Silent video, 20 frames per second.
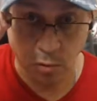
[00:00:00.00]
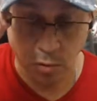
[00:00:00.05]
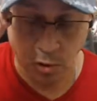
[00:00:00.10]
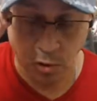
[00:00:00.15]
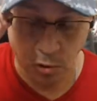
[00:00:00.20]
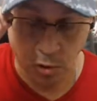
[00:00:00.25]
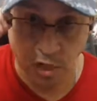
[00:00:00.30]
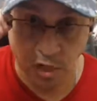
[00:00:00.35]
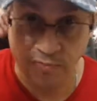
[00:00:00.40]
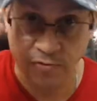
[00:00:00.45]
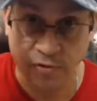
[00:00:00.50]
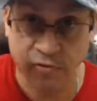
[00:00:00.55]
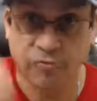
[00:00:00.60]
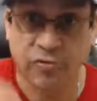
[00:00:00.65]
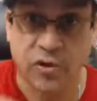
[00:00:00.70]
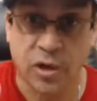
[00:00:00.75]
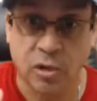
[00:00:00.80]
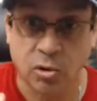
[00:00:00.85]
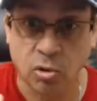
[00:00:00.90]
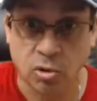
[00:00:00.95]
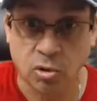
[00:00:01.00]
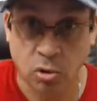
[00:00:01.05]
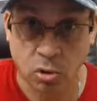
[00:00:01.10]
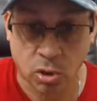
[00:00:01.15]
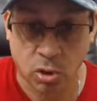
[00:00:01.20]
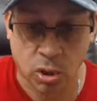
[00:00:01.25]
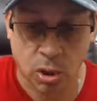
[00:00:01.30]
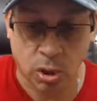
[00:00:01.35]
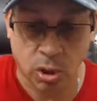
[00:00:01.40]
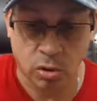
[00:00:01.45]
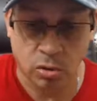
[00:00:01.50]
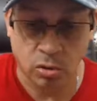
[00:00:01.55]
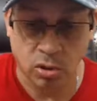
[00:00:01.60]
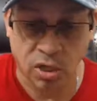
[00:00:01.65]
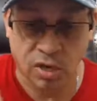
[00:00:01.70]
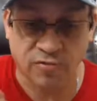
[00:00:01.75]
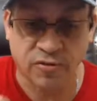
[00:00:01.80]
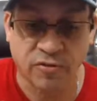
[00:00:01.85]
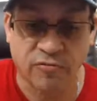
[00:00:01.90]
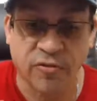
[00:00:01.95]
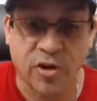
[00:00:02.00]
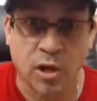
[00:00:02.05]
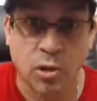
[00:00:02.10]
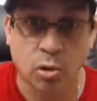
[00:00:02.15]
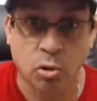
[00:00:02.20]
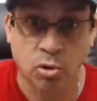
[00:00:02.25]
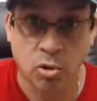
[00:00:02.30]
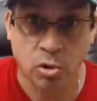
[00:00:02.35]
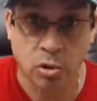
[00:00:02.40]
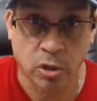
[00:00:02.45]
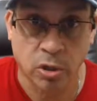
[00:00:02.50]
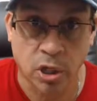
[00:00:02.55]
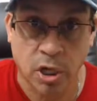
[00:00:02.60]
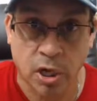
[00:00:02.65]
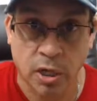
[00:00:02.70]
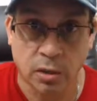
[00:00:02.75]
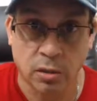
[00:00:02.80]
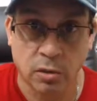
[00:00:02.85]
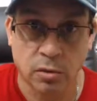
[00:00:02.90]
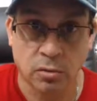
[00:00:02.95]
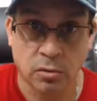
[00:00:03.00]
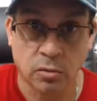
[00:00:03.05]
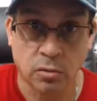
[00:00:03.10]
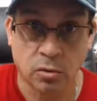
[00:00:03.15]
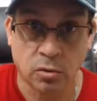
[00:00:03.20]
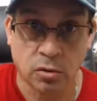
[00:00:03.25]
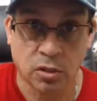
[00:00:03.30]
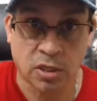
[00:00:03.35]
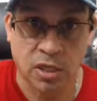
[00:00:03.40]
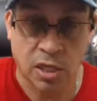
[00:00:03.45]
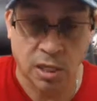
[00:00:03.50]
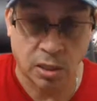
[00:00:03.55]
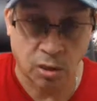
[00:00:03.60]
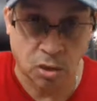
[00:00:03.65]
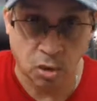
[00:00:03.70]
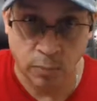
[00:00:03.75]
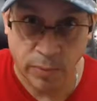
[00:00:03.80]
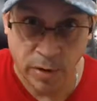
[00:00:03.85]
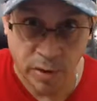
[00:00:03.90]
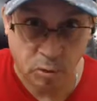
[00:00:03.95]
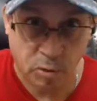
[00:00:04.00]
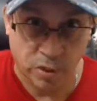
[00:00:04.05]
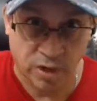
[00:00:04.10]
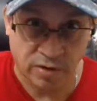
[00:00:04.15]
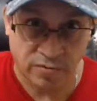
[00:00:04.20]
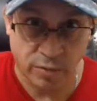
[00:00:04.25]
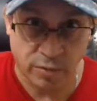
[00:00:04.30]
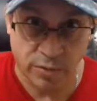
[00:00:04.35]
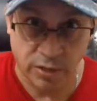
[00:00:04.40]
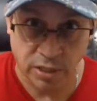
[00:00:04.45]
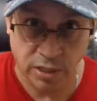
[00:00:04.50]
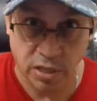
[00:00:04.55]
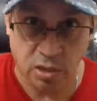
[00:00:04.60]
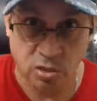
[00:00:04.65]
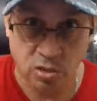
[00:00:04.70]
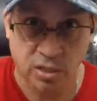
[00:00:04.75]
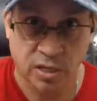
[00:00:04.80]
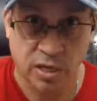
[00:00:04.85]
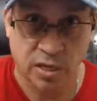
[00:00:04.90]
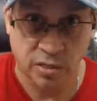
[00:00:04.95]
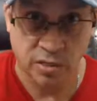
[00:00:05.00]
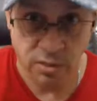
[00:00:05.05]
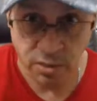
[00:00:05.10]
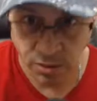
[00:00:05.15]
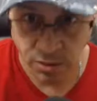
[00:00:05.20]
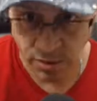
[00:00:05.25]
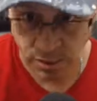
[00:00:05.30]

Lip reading: You have to follow your heart. You have to follow your gut. You can't go by what everybody else says.